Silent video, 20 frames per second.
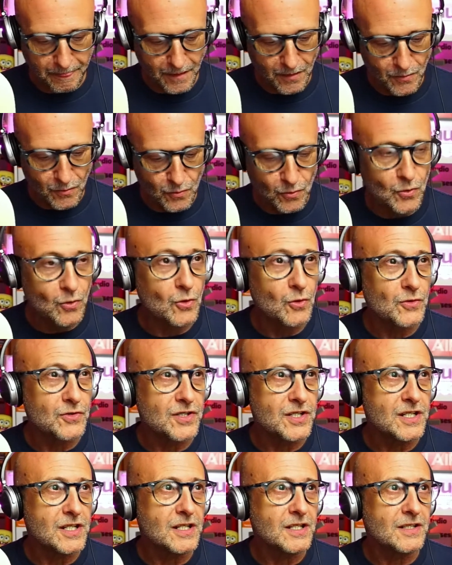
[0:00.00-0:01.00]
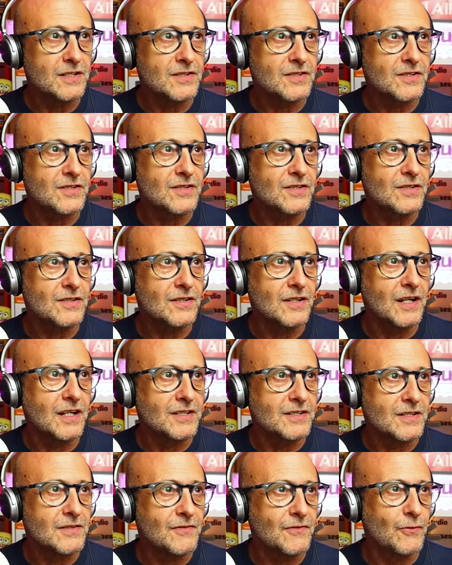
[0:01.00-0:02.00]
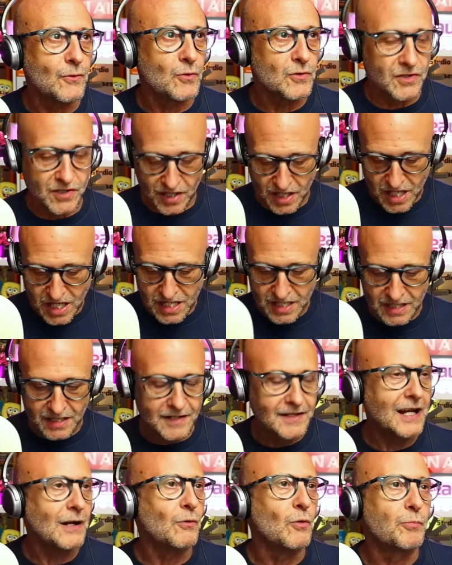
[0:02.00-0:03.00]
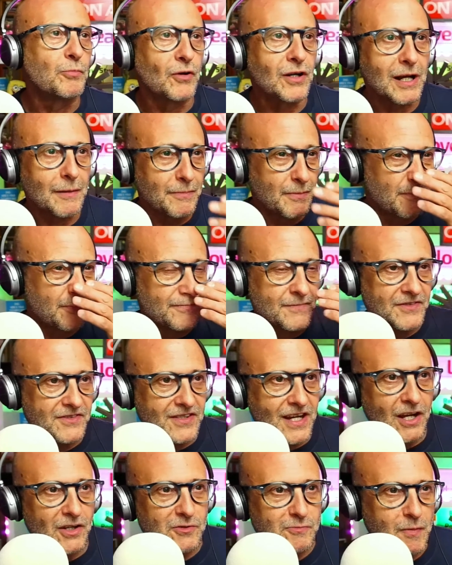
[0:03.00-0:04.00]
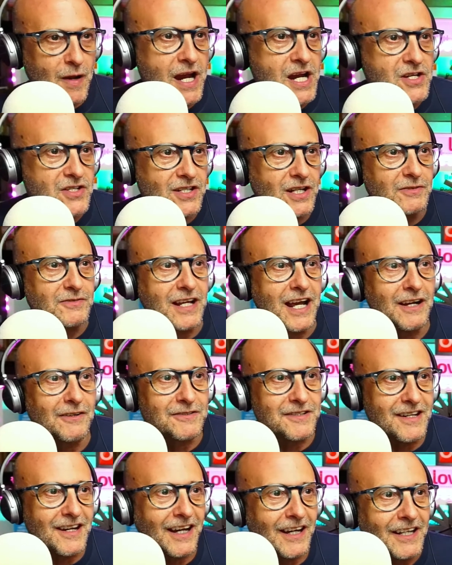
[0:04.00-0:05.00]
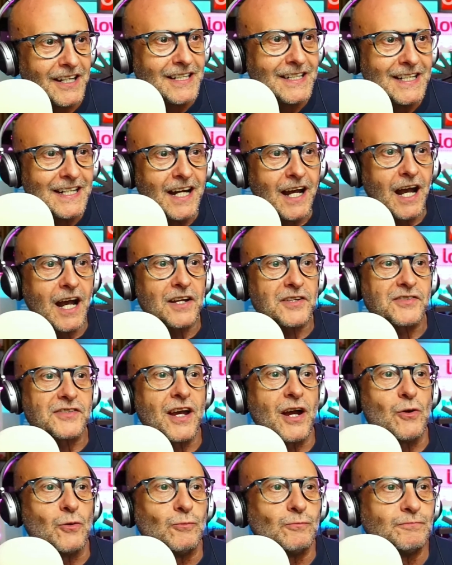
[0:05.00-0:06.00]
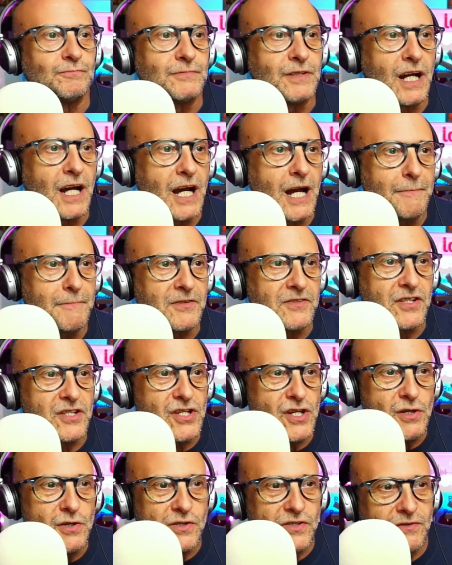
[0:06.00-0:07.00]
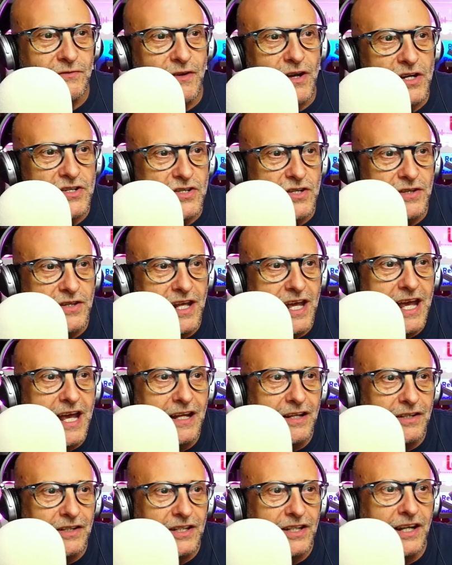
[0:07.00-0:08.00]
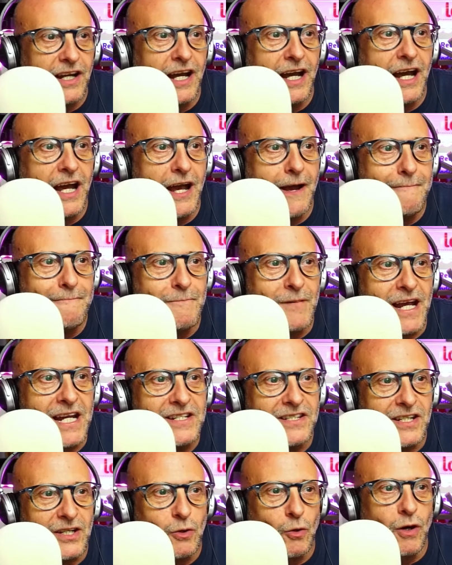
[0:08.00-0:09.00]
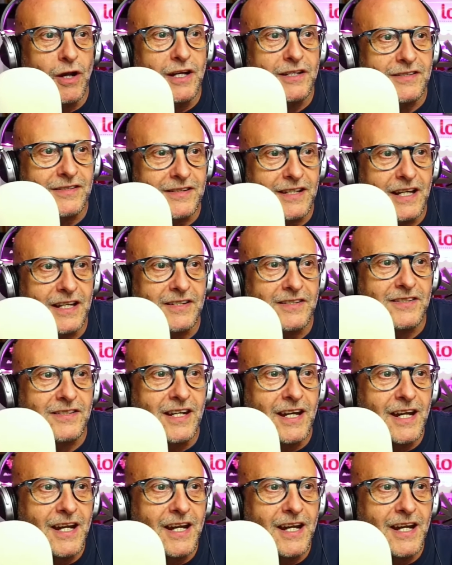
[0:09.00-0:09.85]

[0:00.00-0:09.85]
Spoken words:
Audient ID14, that will bring up a sales page, no doubt. Yeah. There's a used version there, look, 80 quid. There's